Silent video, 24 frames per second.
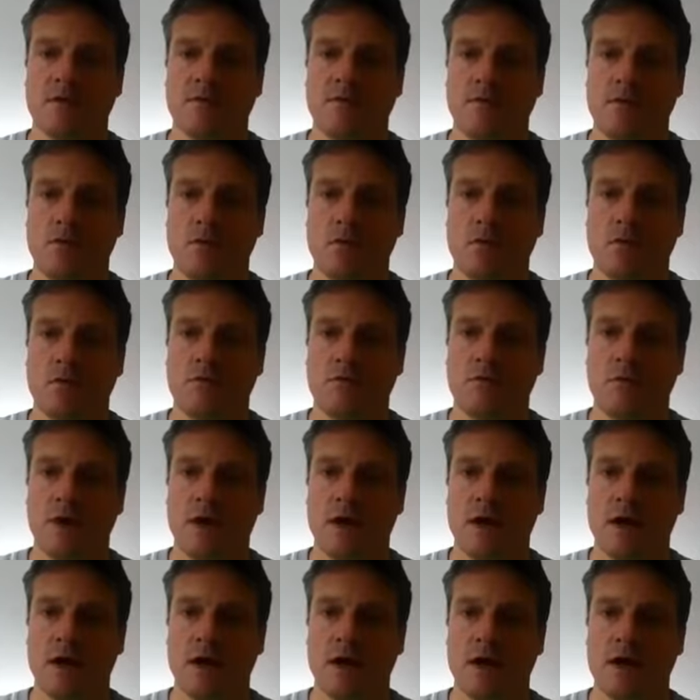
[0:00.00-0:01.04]
for
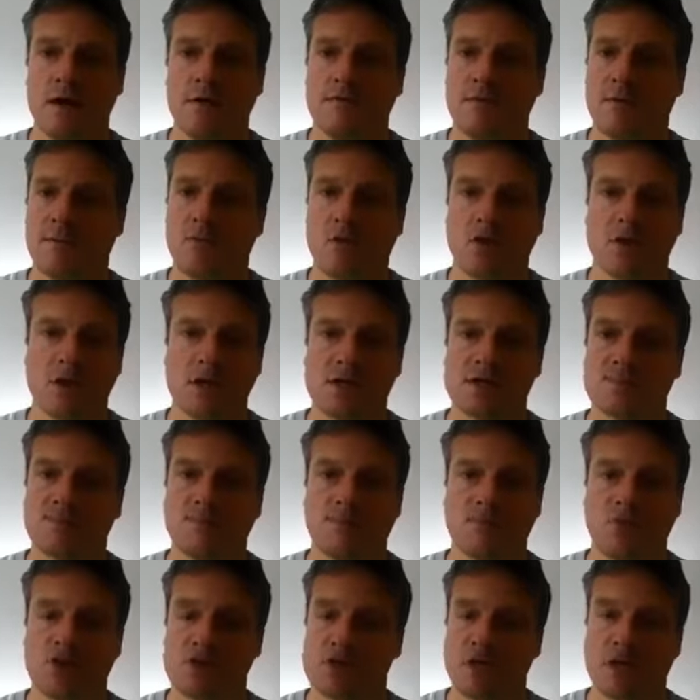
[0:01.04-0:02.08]
uh, for products
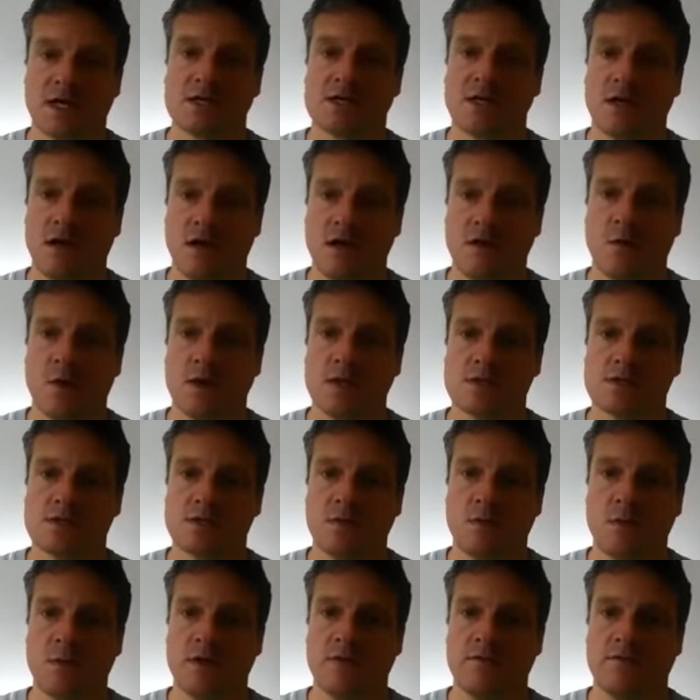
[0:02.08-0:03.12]
projects like the ones
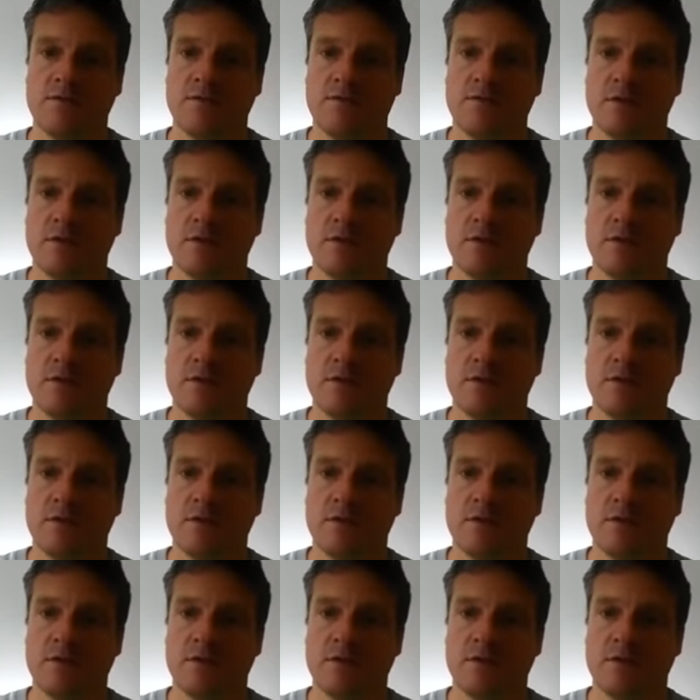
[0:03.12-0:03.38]
that we've